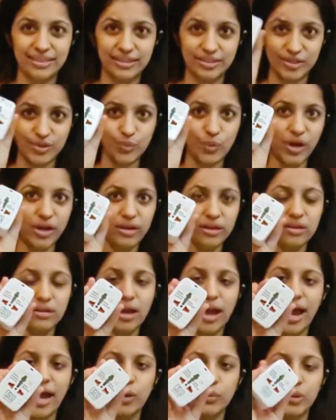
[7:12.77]
this one.
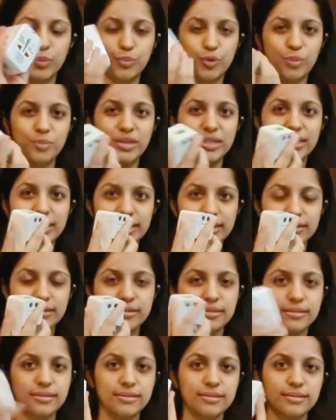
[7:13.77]
I will probably link
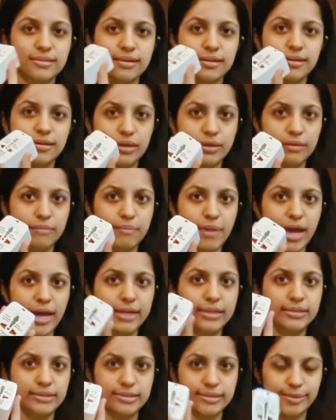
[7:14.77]
this in
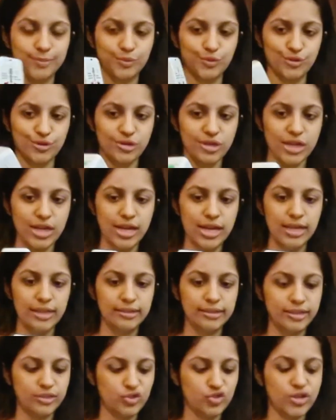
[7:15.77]
my description.
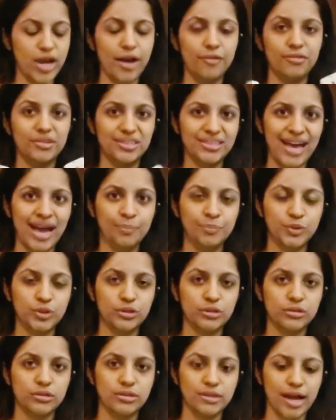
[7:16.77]
These travel
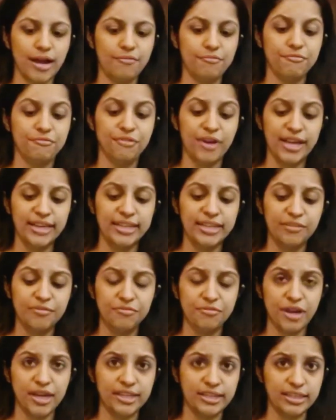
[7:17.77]
adapters are very,
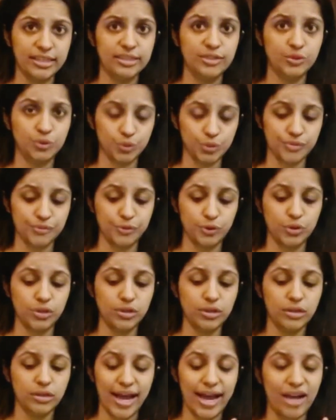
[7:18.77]
very useful.
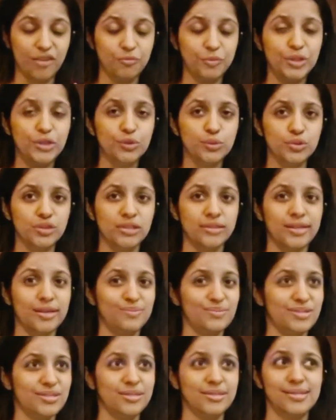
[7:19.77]
I have been using
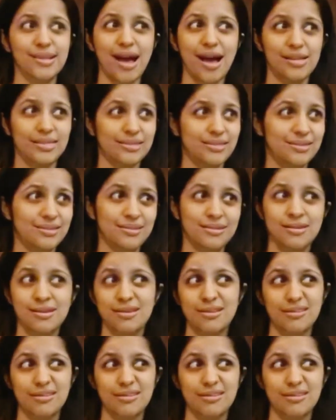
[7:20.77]
them since last